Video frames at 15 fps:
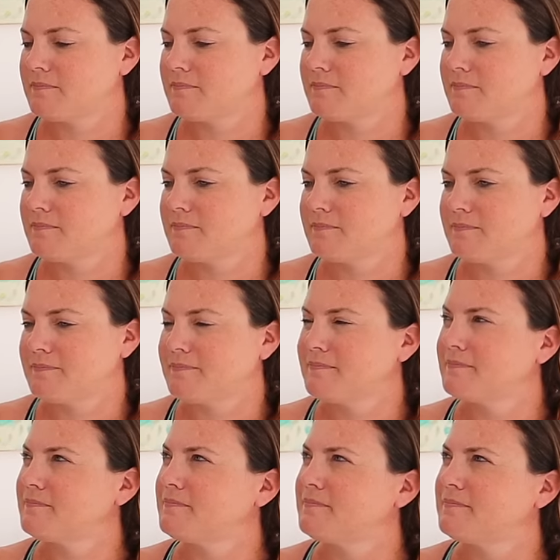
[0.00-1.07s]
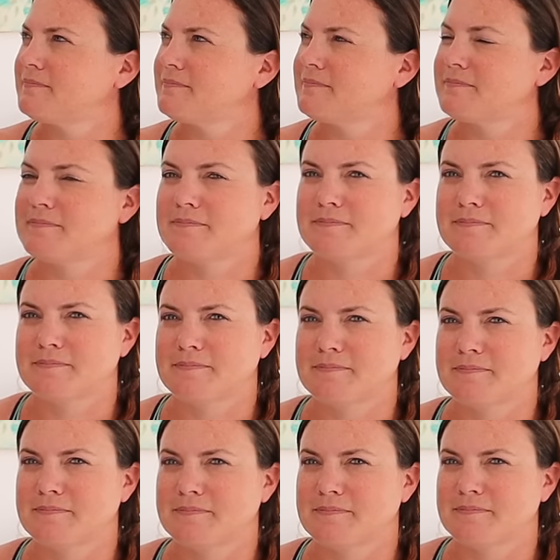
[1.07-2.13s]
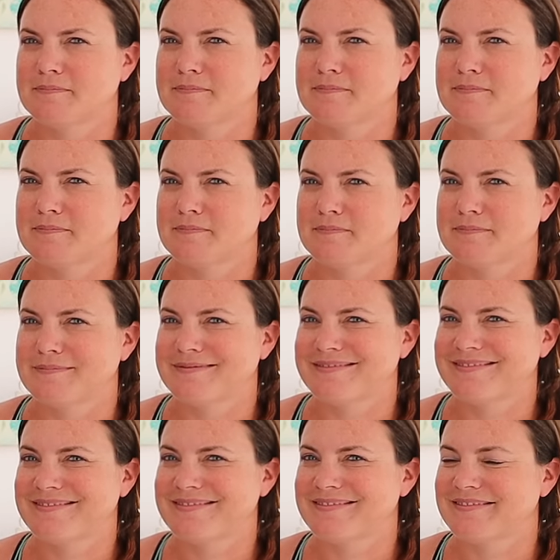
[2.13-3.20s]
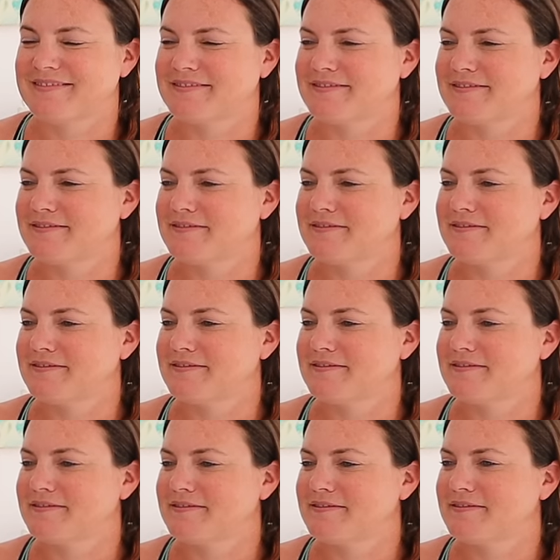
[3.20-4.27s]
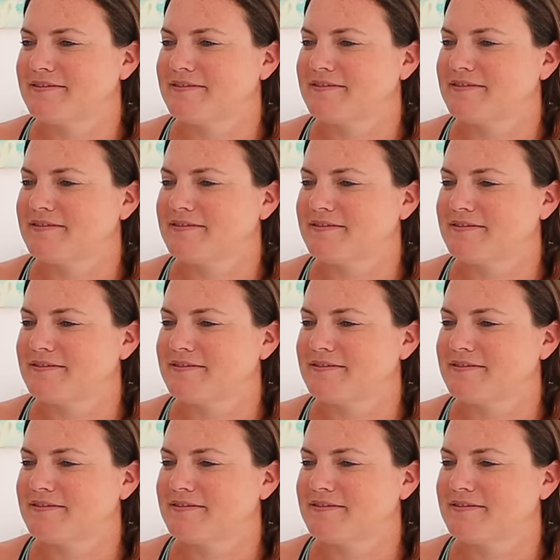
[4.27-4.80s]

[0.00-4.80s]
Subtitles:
[no speech]